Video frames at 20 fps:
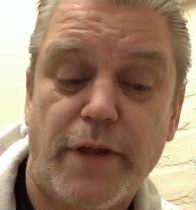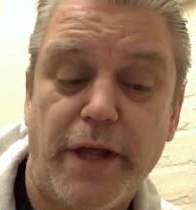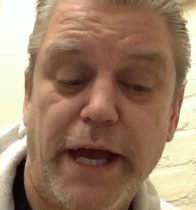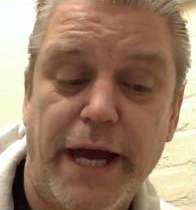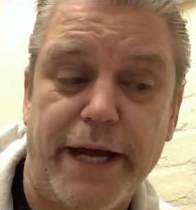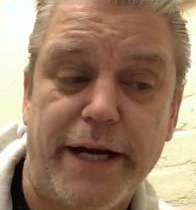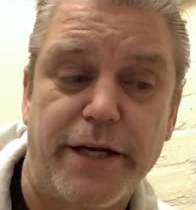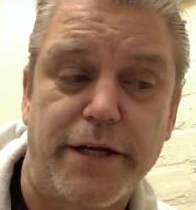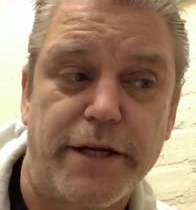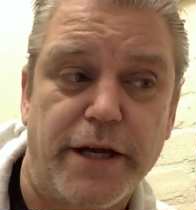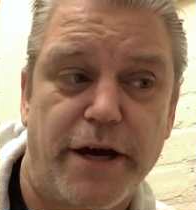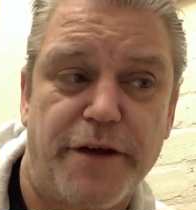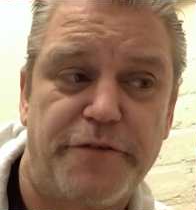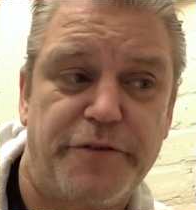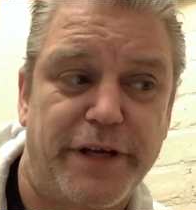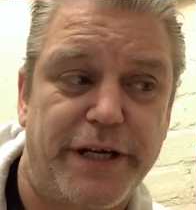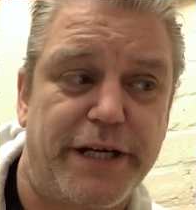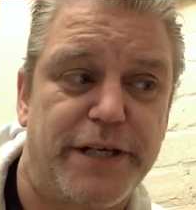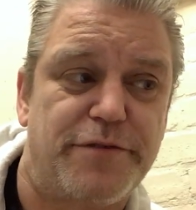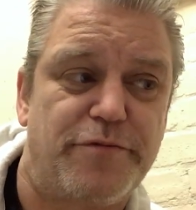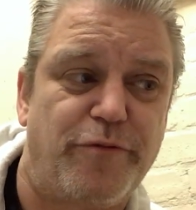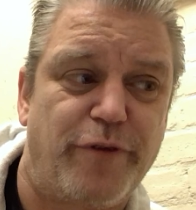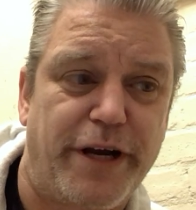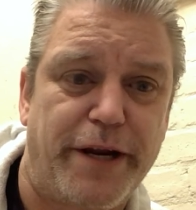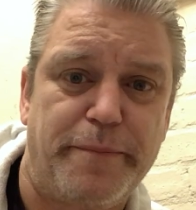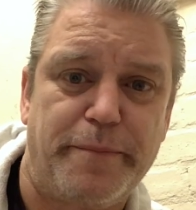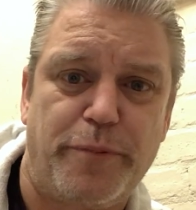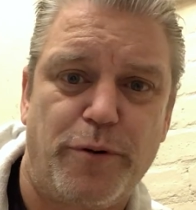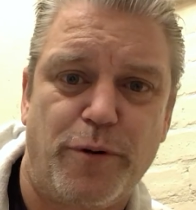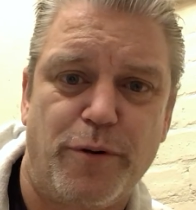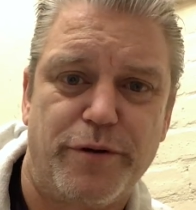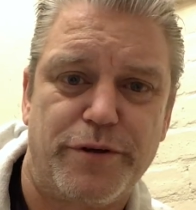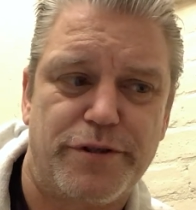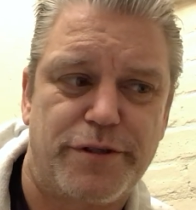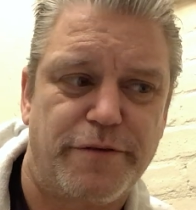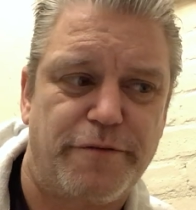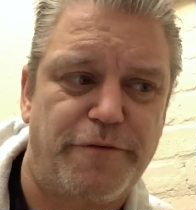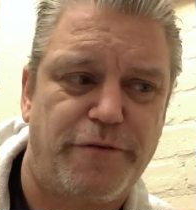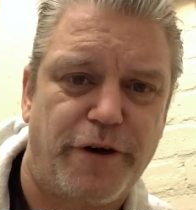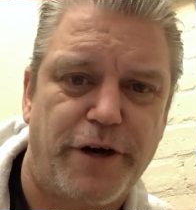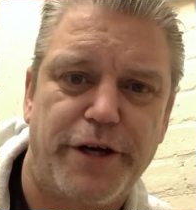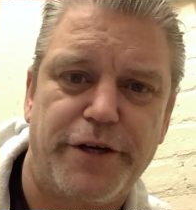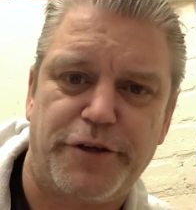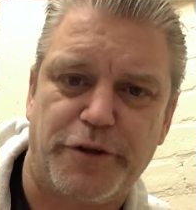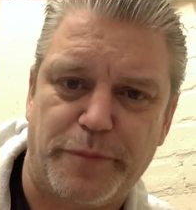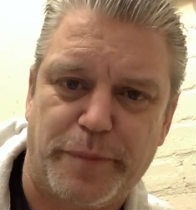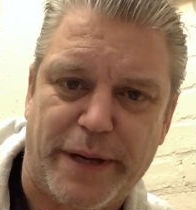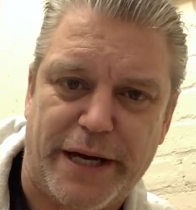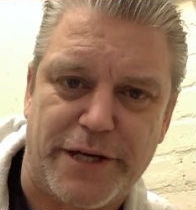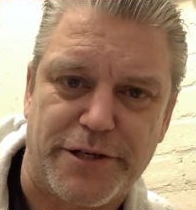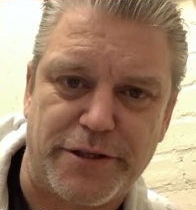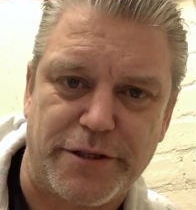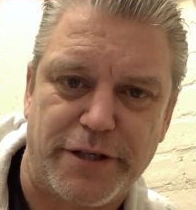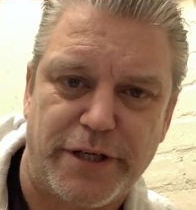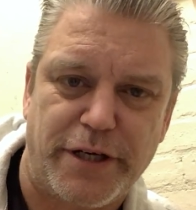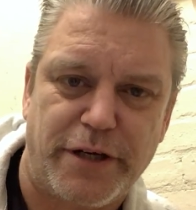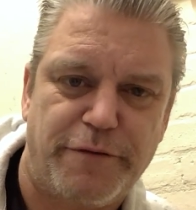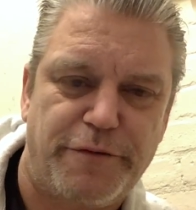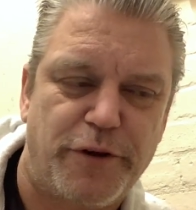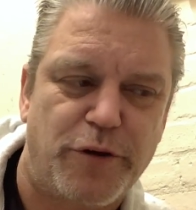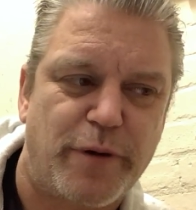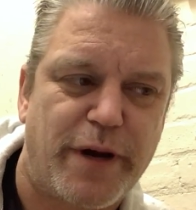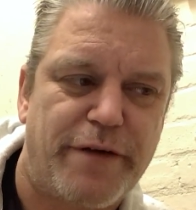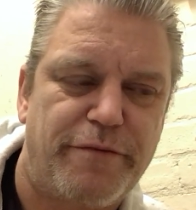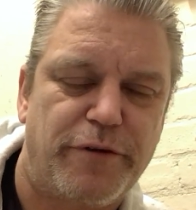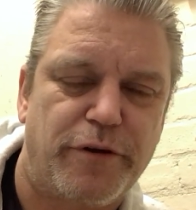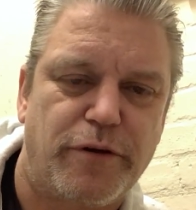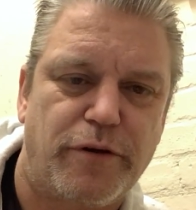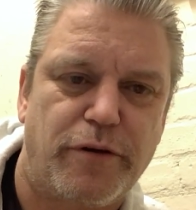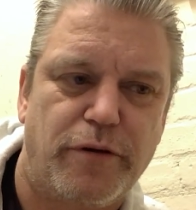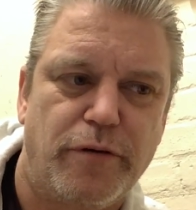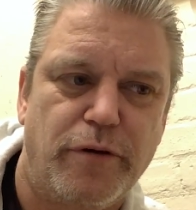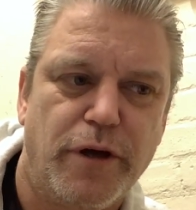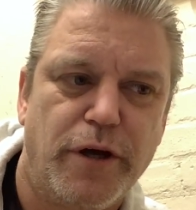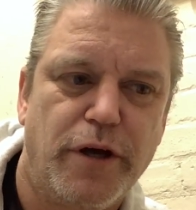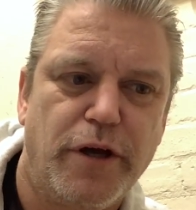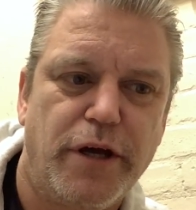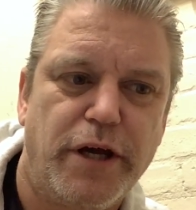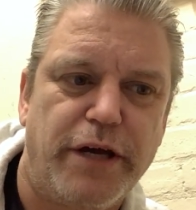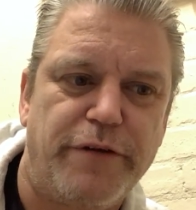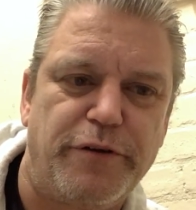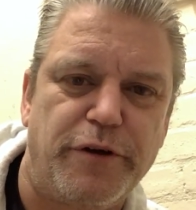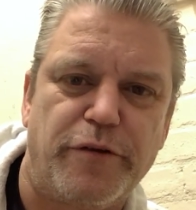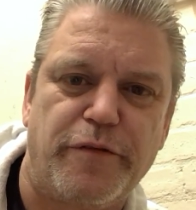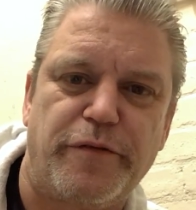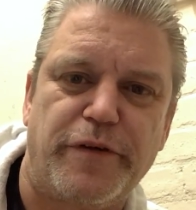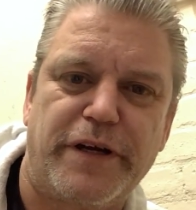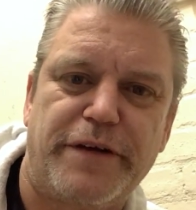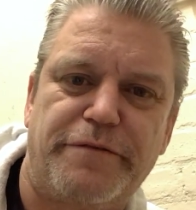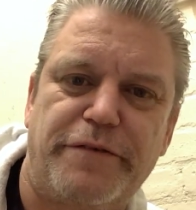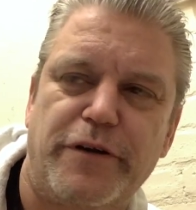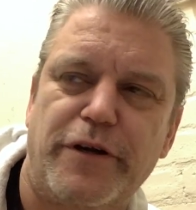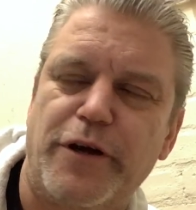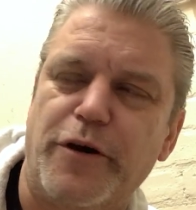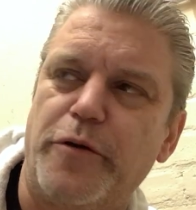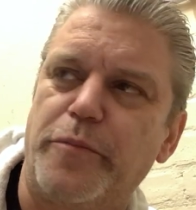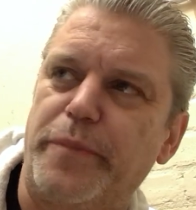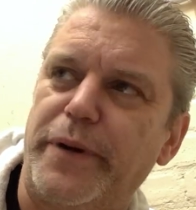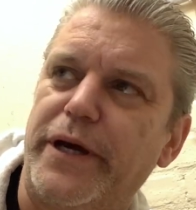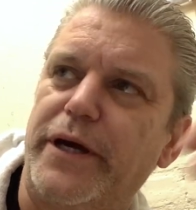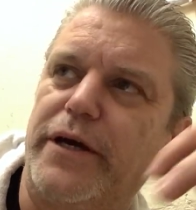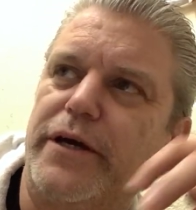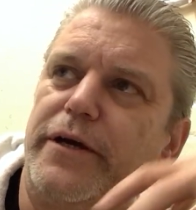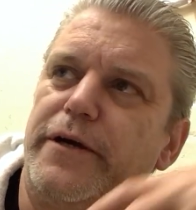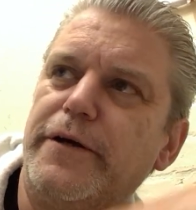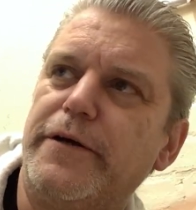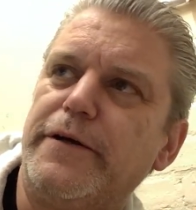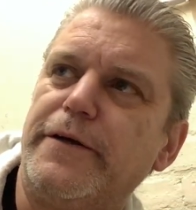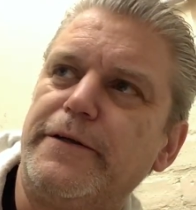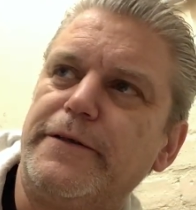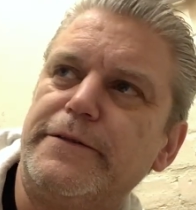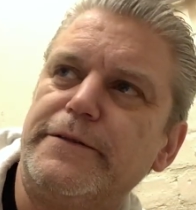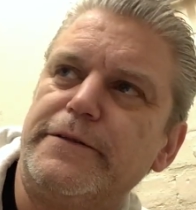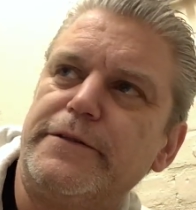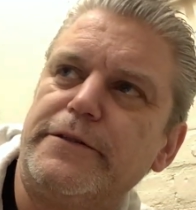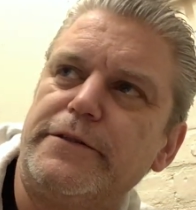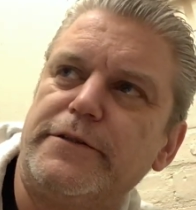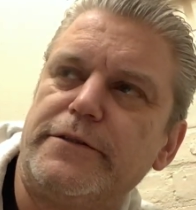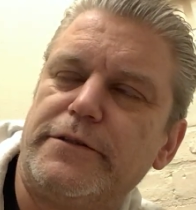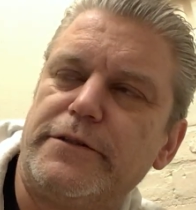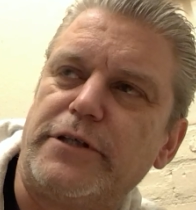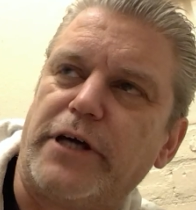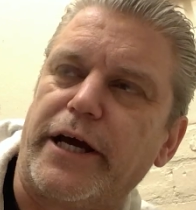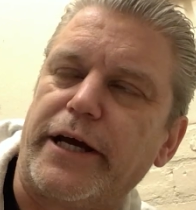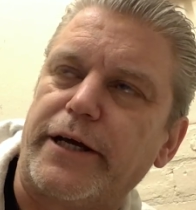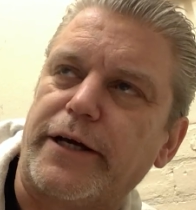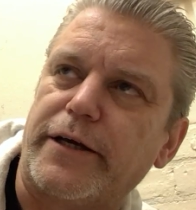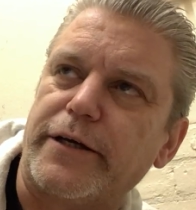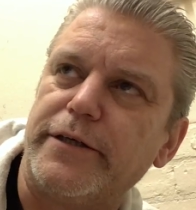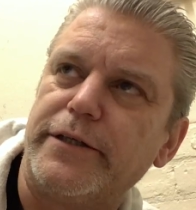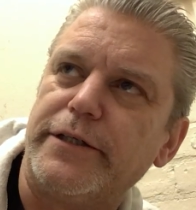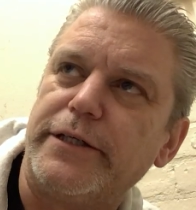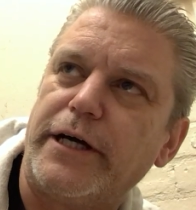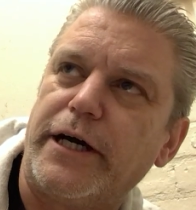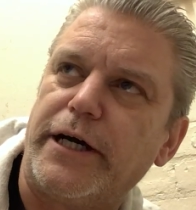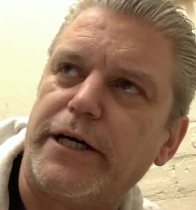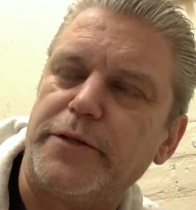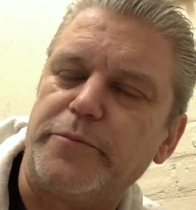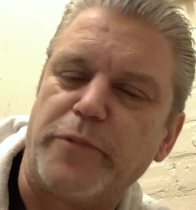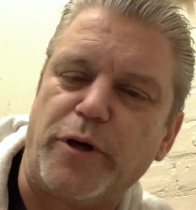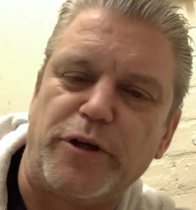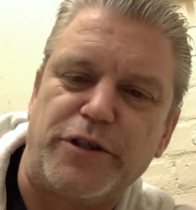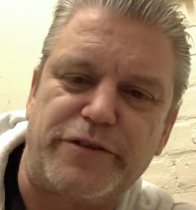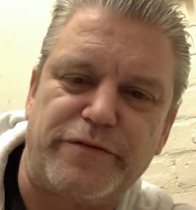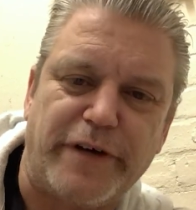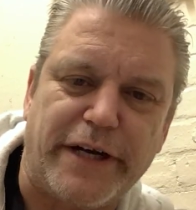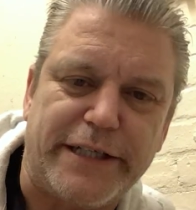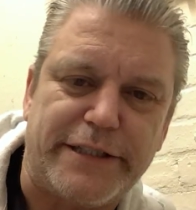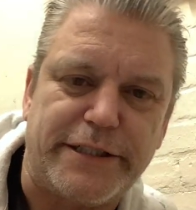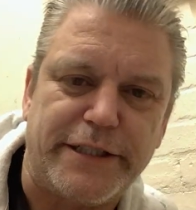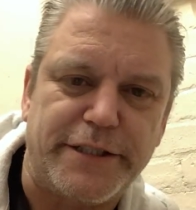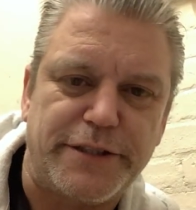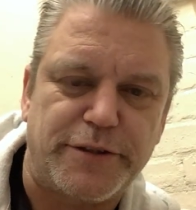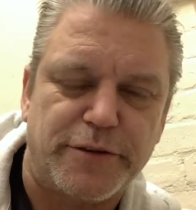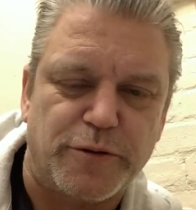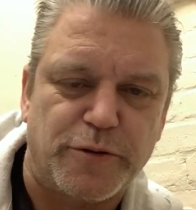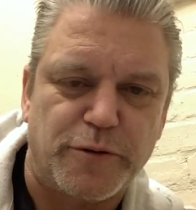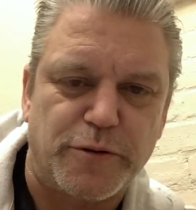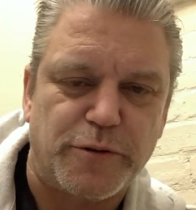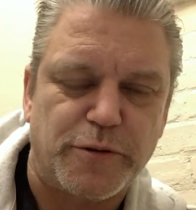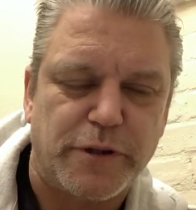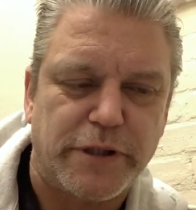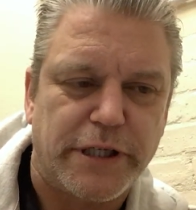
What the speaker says: And I think it's really important to find your passion. And if you're a little bit like unmotivated or